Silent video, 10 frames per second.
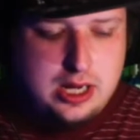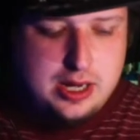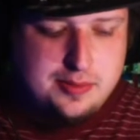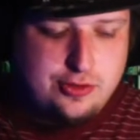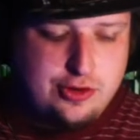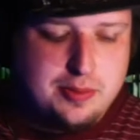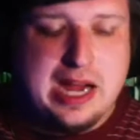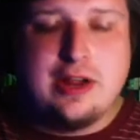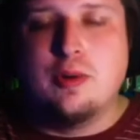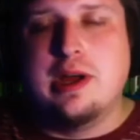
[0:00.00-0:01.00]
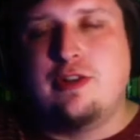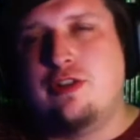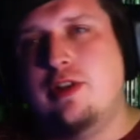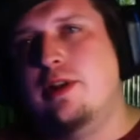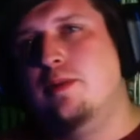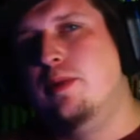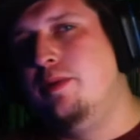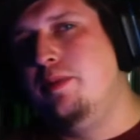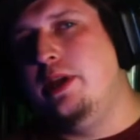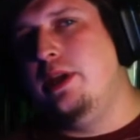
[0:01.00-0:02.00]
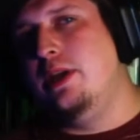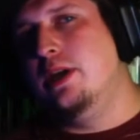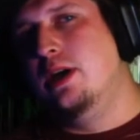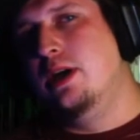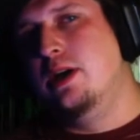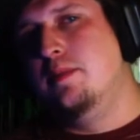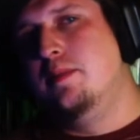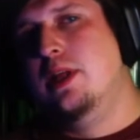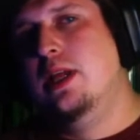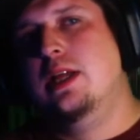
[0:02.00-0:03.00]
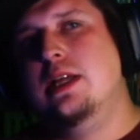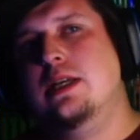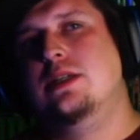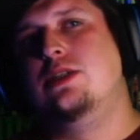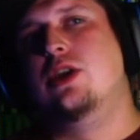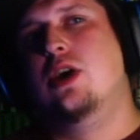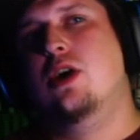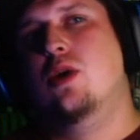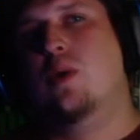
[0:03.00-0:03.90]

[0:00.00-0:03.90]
So my question would be, so